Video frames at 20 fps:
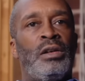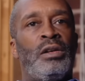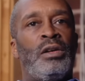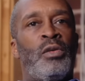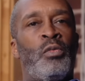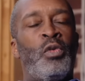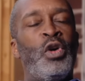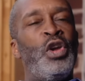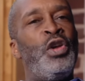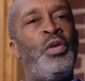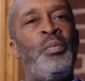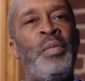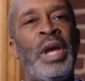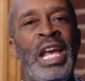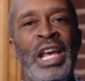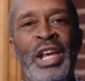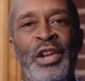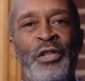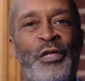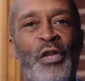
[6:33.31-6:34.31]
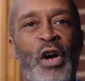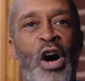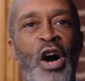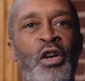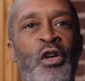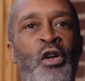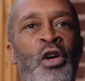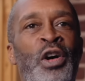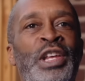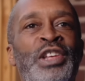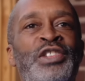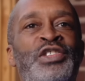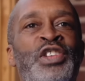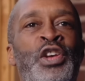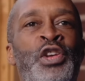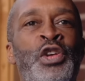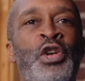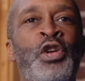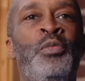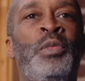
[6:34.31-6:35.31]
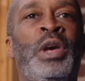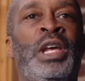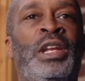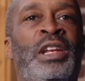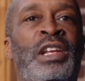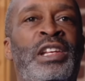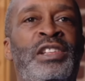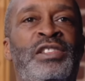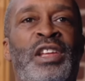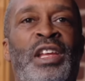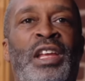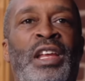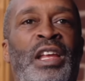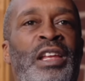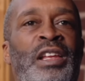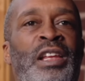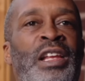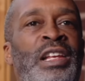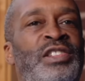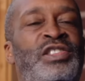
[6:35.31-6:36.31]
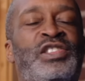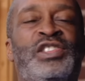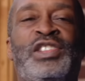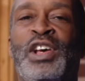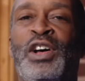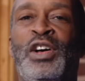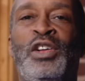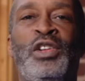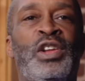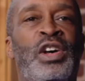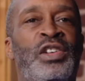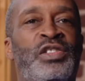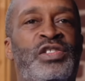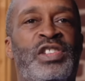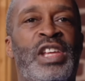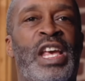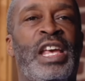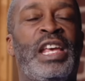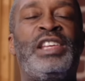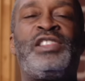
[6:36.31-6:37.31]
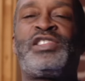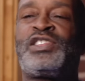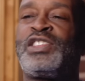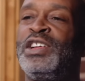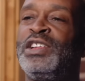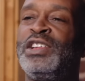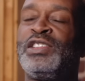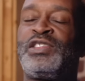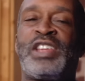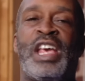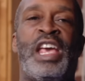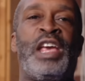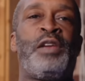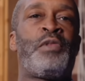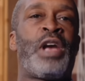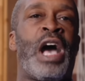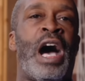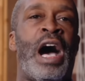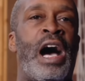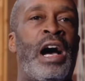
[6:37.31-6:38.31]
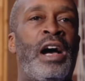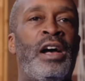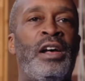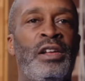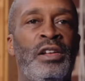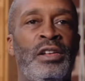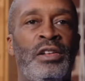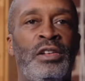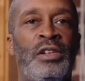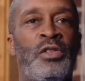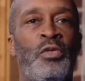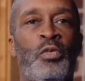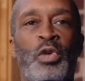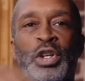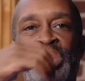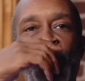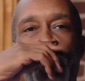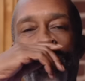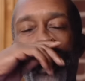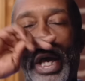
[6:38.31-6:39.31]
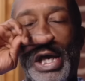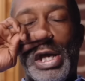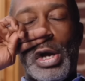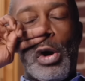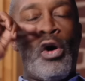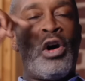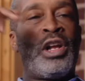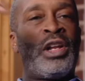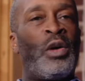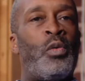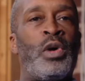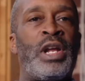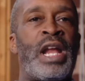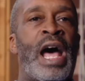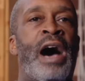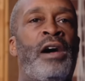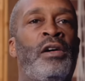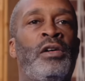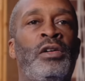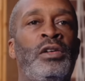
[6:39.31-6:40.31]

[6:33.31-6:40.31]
What do you mean he's far gone? He's a human. He's still the same guy with the wig on and without.